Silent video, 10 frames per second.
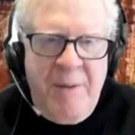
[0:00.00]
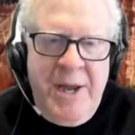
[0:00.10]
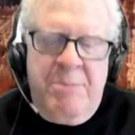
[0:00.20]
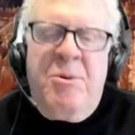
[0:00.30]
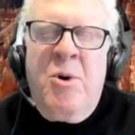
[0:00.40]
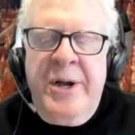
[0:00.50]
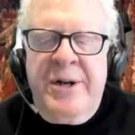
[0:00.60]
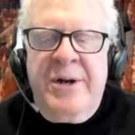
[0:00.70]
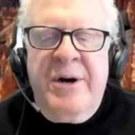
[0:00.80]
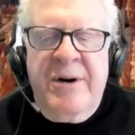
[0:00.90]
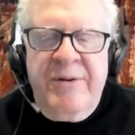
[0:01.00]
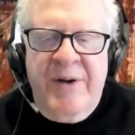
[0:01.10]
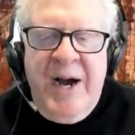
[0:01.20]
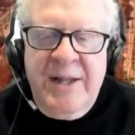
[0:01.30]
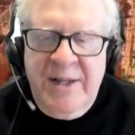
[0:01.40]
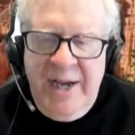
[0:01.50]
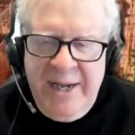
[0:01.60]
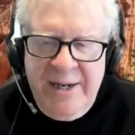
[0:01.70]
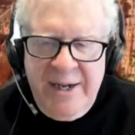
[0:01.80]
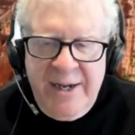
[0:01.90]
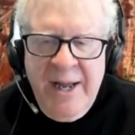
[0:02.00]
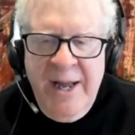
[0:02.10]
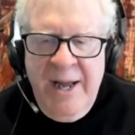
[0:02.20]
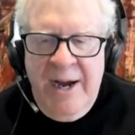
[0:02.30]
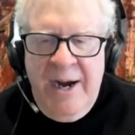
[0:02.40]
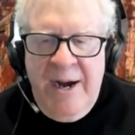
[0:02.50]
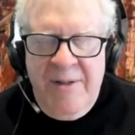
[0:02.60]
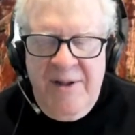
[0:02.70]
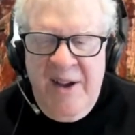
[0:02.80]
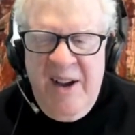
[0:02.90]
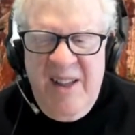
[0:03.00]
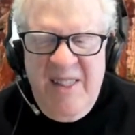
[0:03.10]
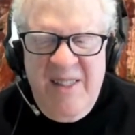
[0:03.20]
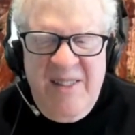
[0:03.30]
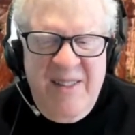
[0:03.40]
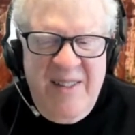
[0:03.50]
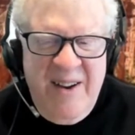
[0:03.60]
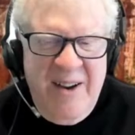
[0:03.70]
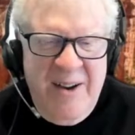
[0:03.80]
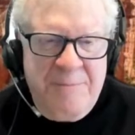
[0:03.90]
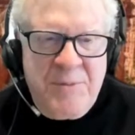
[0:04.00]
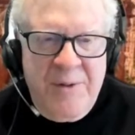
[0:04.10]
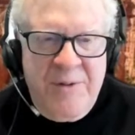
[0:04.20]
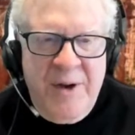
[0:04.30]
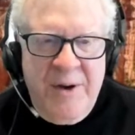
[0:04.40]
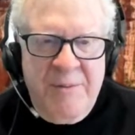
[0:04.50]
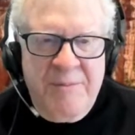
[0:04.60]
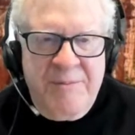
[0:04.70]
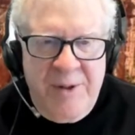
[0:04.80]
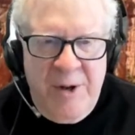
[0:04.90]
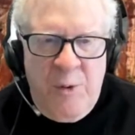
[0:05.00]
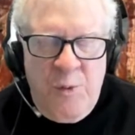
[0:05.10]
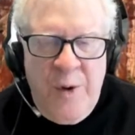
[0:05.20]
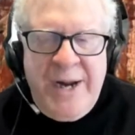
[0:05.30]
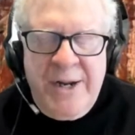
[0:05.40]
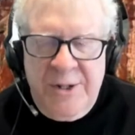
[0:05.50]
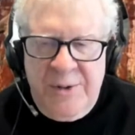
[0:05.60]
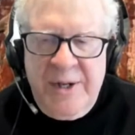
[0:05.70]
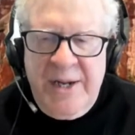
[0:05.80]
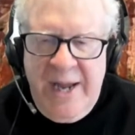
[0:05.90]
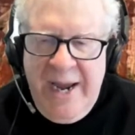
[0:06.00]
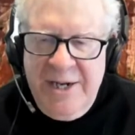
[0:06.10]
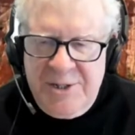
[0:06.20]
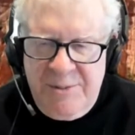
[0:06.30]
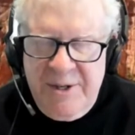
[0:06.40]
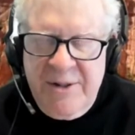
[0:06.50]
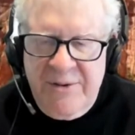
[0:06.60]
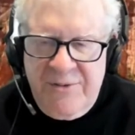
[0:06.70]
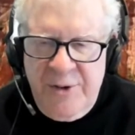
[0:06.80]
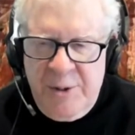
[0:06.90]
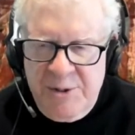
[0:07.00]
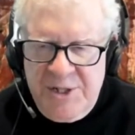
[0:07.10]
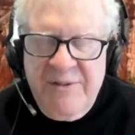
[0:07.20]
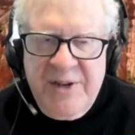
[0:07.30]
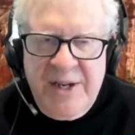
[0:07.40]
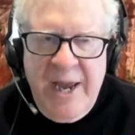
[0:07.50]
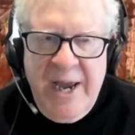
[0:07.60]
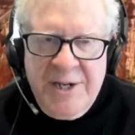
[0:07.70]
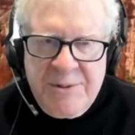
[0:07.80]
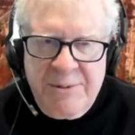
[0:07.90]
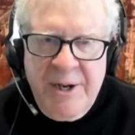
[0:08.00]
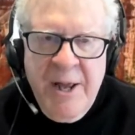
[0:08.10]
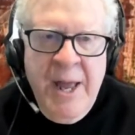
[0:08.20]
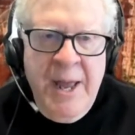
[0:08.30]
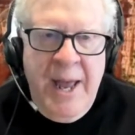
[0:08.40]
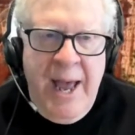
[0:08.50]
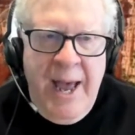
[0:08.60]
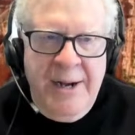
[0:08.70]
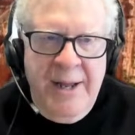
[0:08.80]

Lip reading: but they made a point of highlighting uh, uh, the regular engagement and the frequency of engagement,